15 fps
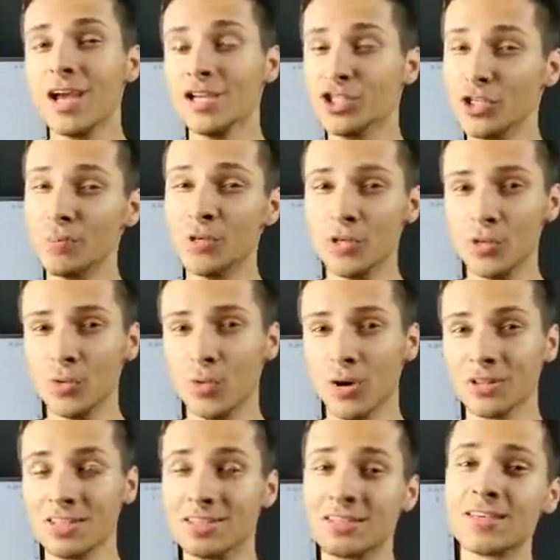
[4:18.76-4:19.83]
a GPU
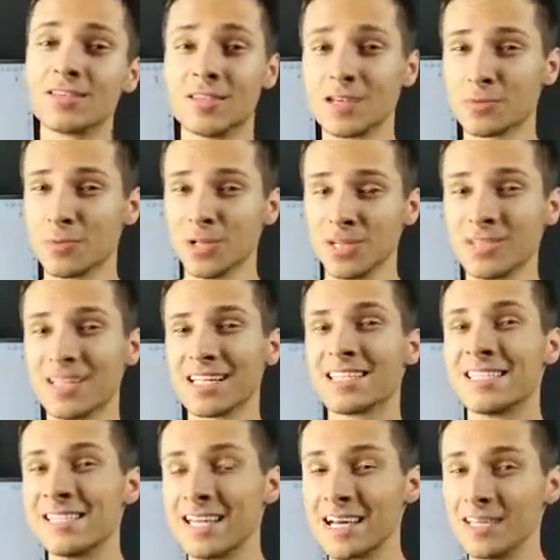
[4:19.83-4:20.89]
on the 6s Plus
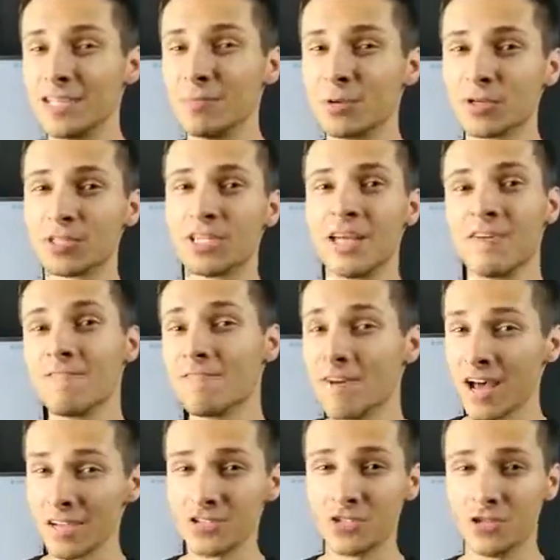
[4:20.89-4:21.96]
that's 90%
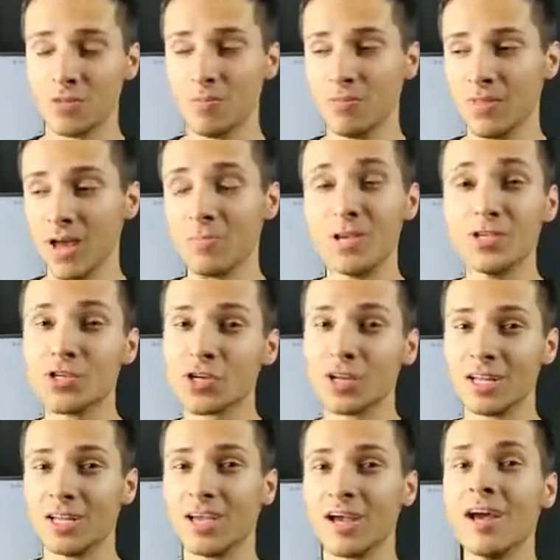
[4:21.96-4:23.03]
faster. That means you're
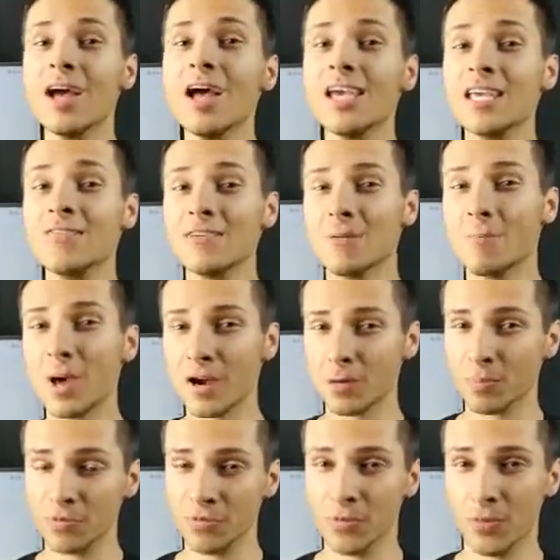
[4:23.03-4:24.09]
going to get even
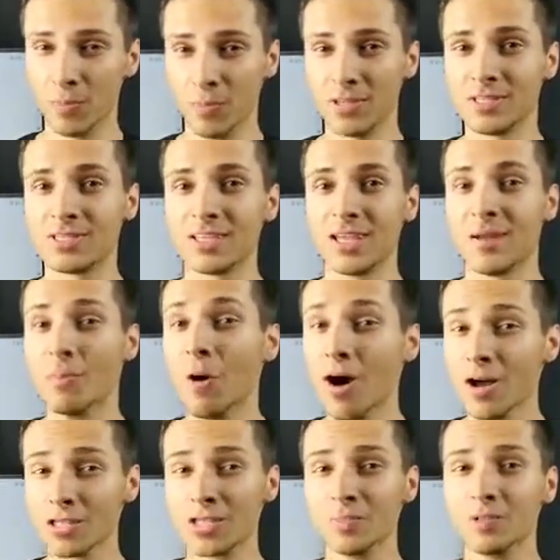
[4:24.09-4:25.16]
better performance and
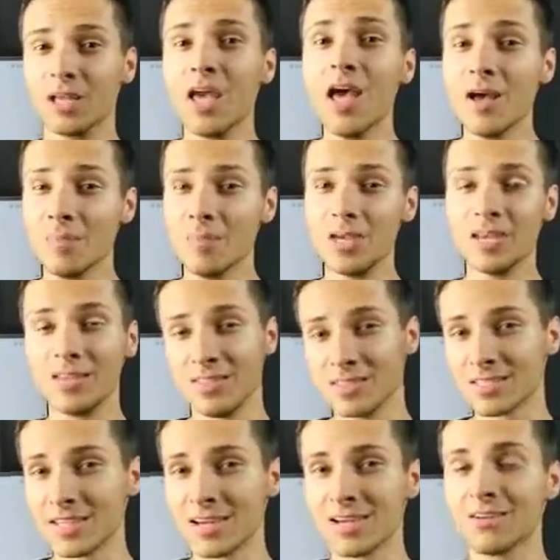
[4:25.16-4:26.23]
possibly beating
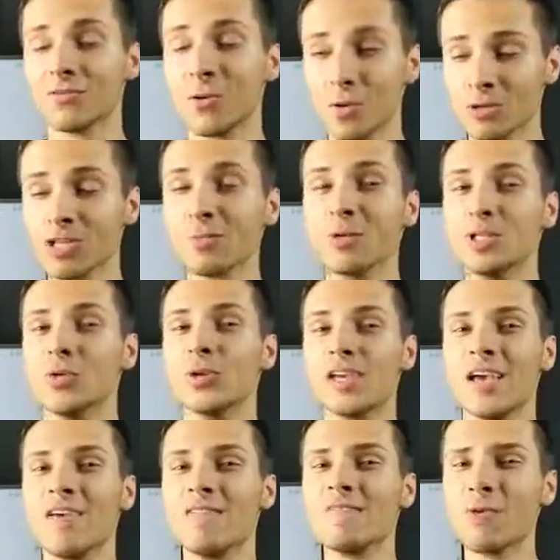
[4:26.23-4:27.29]
this guy. Of course, I'll be
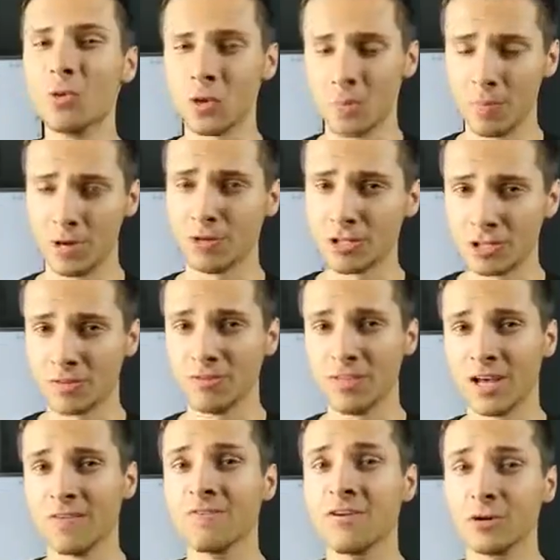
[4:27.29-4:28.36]
doing a full comparison of
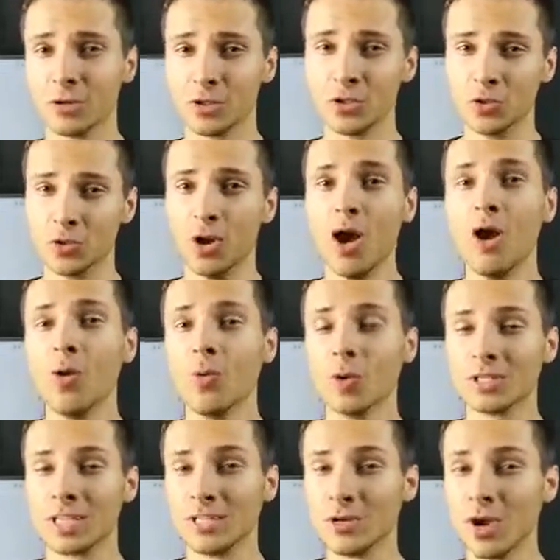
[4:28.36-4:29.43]
that very soon
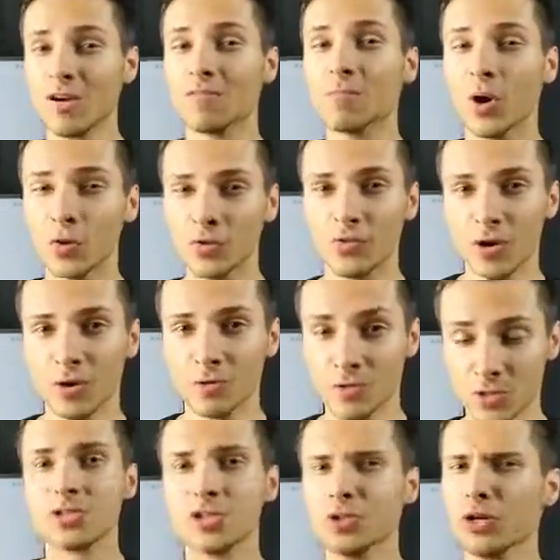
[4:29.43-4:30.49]
once I do have both
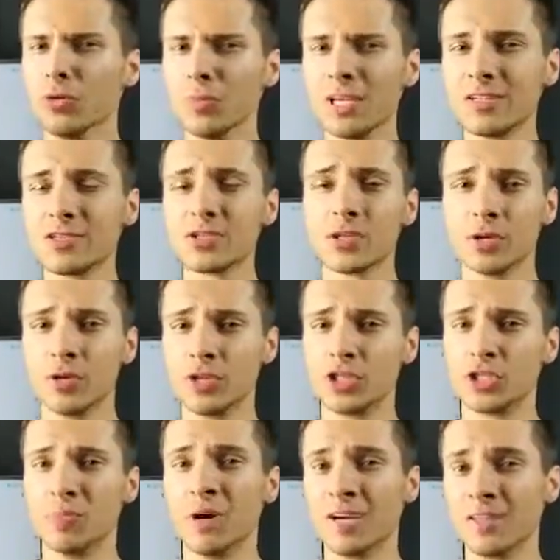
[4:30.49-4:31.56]
phones. So don't be
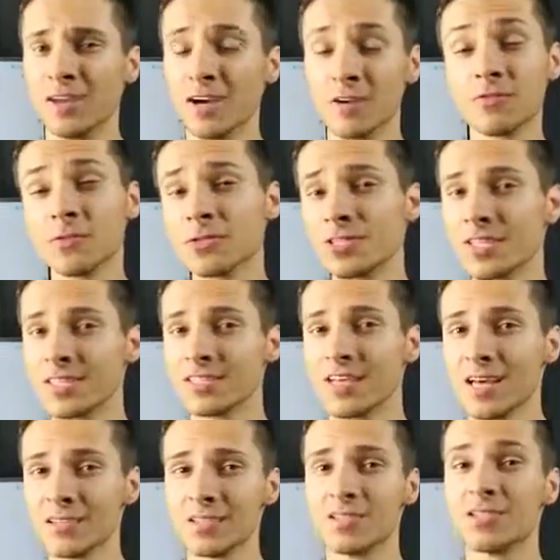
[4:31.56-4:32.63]
discouraged by the iPhone
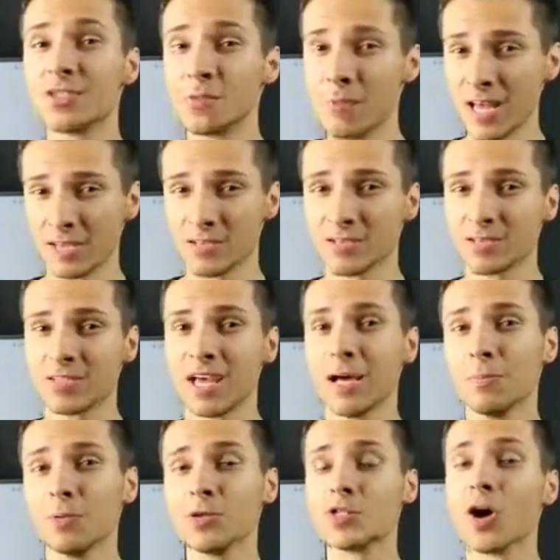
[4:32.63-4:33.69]
6s's specs.
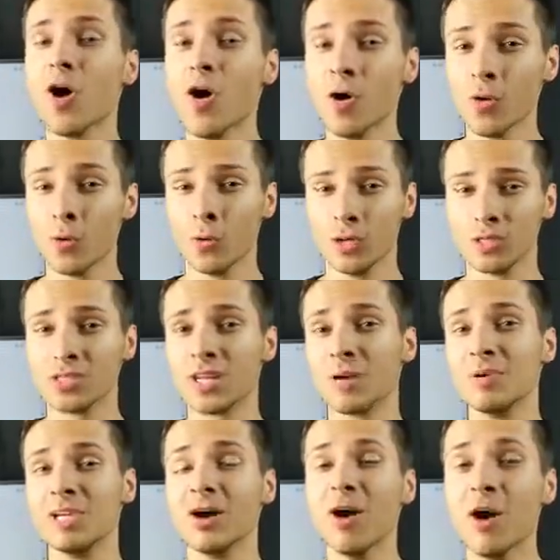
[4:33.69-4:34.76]
Apple's always, and
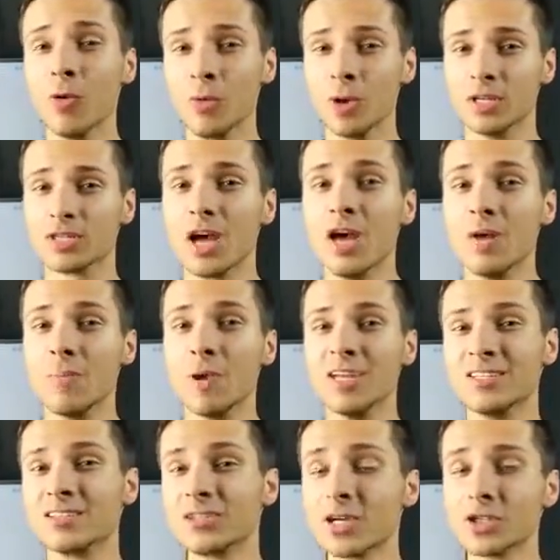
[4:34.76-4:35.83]
I mean always,
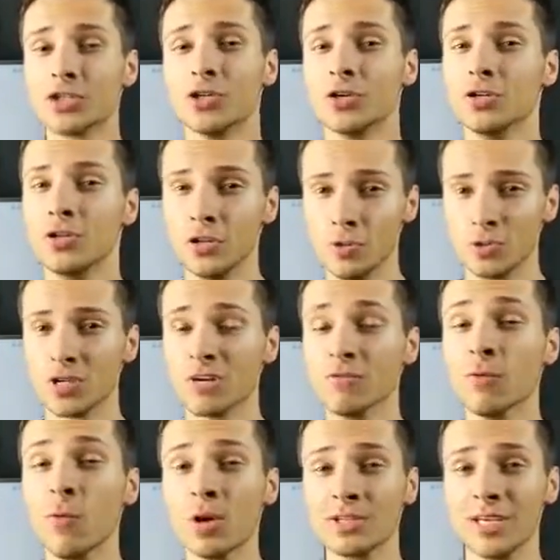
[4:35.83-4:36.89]
made such good use
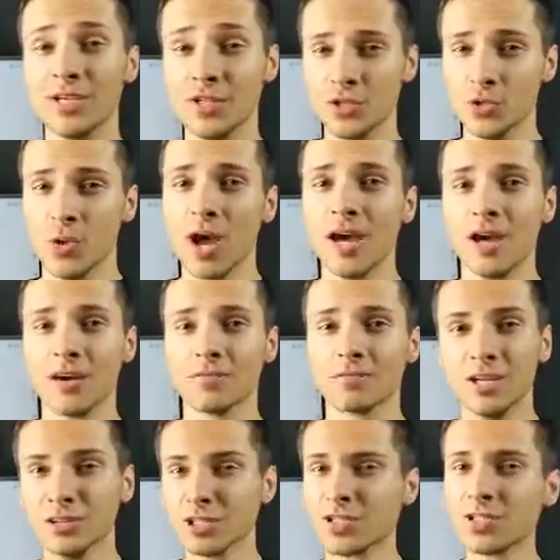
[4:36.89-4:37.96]
of what they do
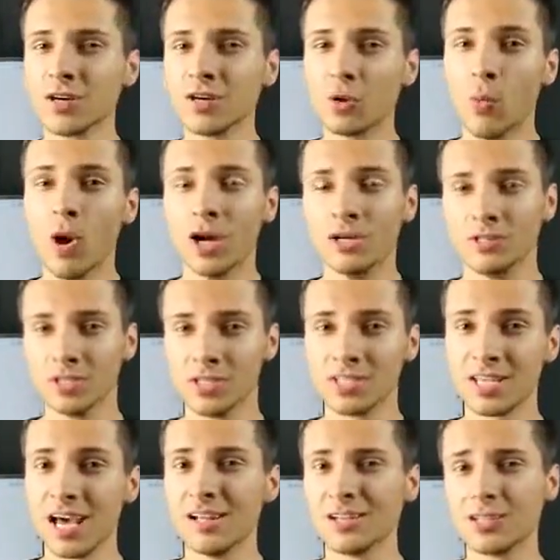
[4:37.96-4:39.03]
have. Now let's talk
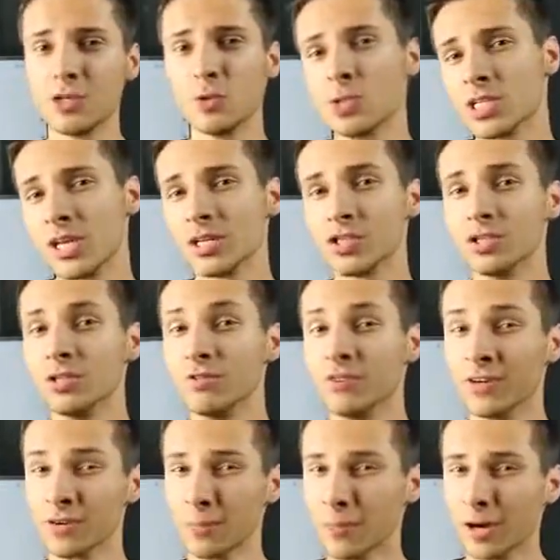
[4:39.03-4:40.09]
wireless. Galaxy was actually
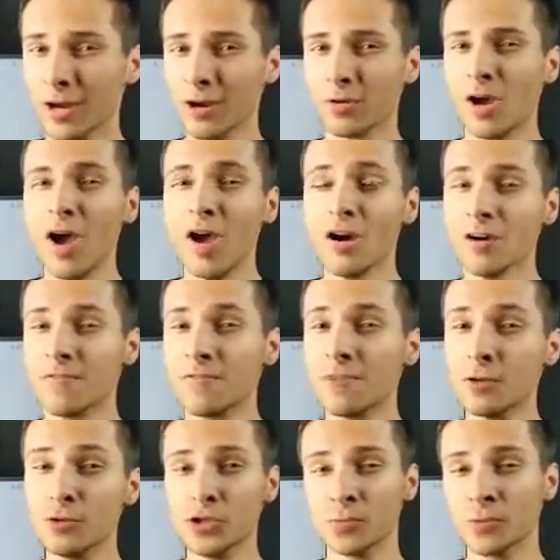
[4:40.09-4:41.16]
very proud of
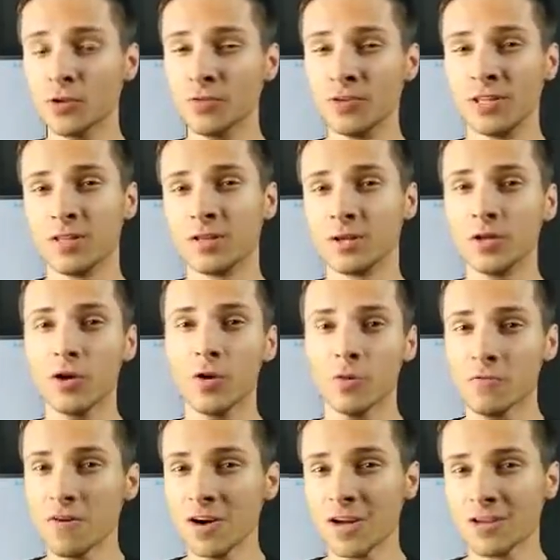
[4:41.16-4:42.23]
future-proofing their
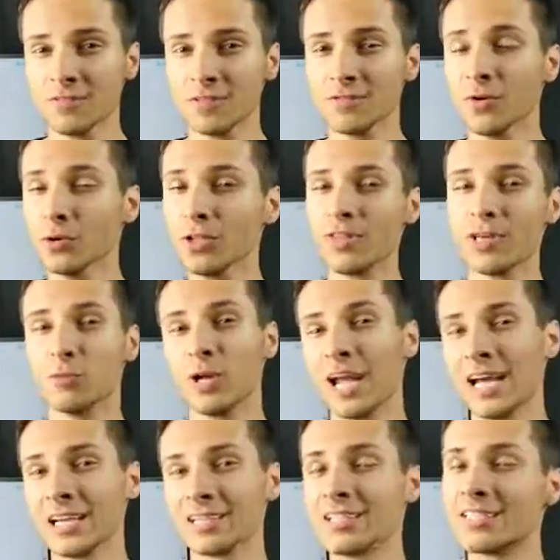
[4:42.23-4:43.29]
Note 5. If only they would
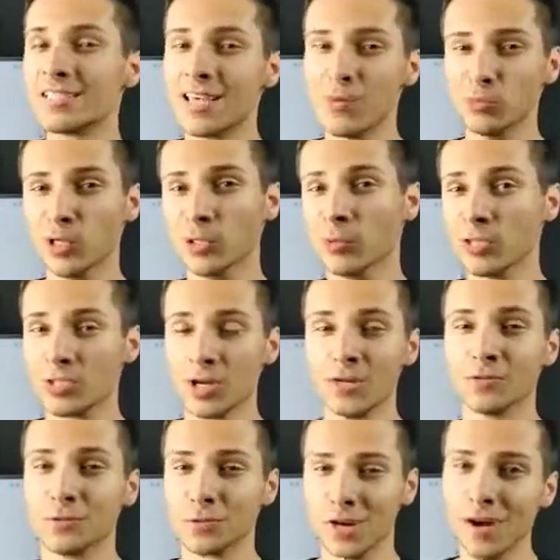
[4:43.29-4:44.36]
act the same way with software
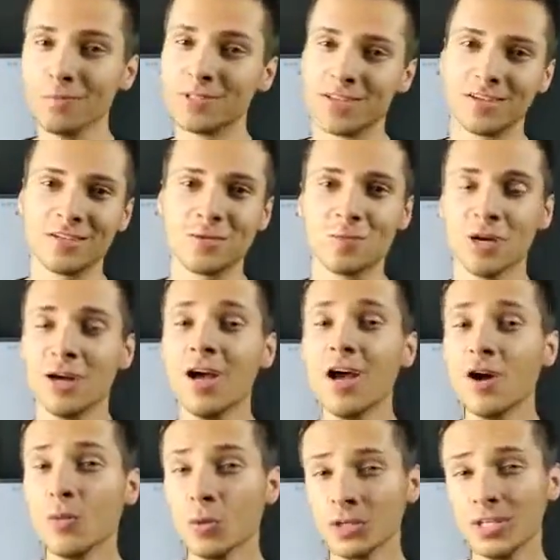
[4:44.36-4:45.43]
software updates. But
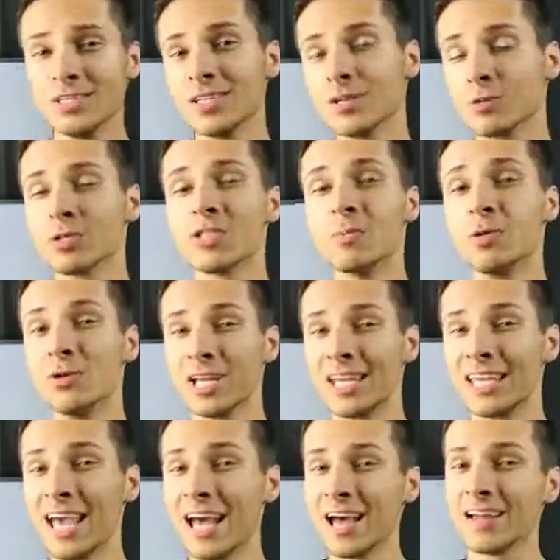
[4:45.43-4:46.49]
what they did was they put a
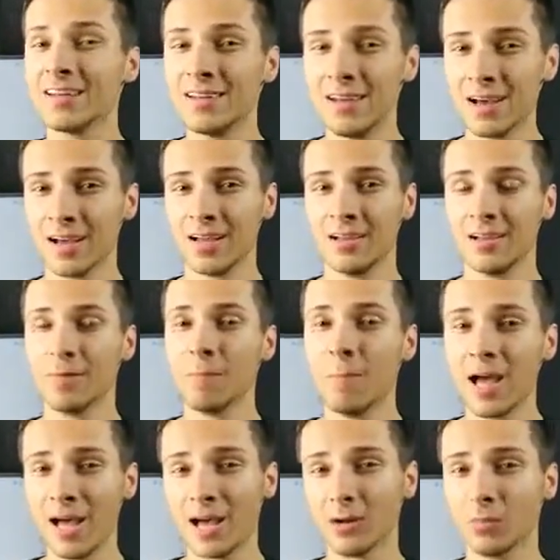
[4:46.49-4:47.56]
Cat9
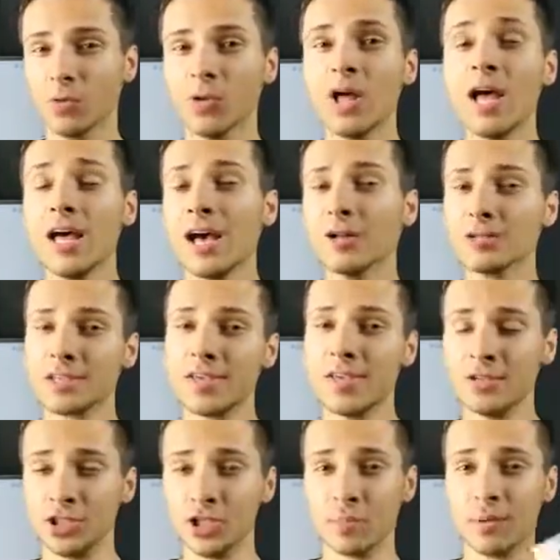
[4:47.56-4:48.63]
compatible
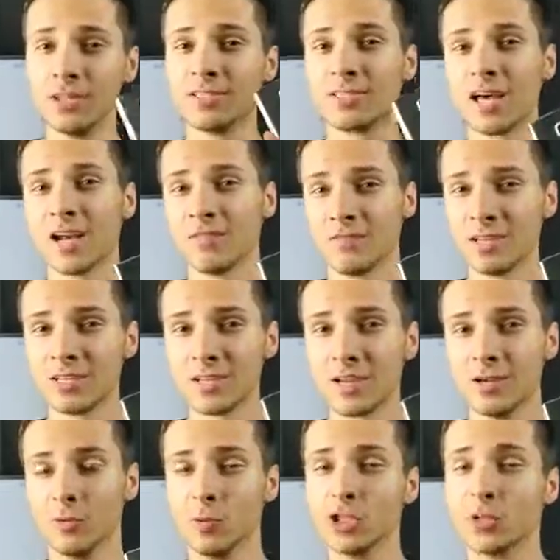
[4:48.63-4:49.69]
LTE chip inside of this
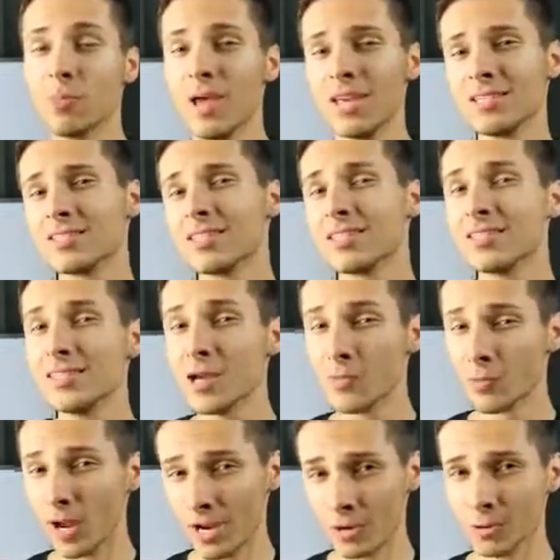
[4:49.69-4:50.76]
guy, which makes the
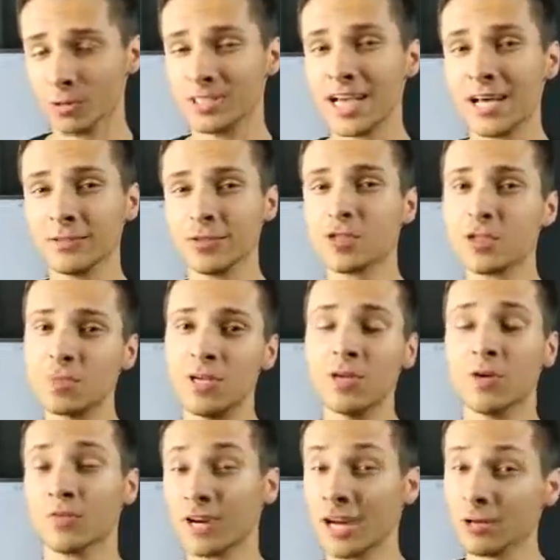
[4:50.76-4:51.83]
theoretical download
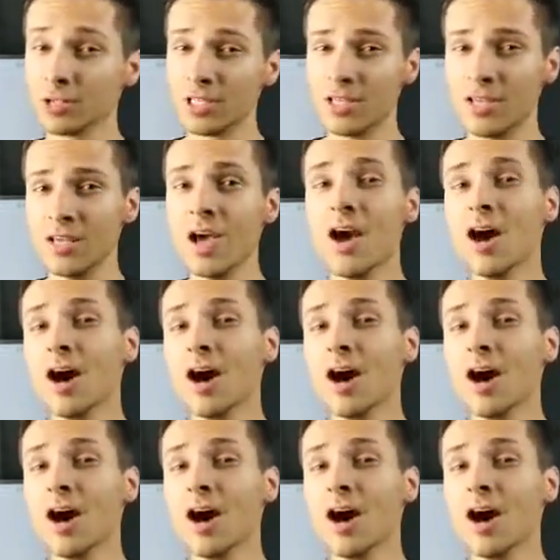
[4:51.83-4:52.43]
speed over LTE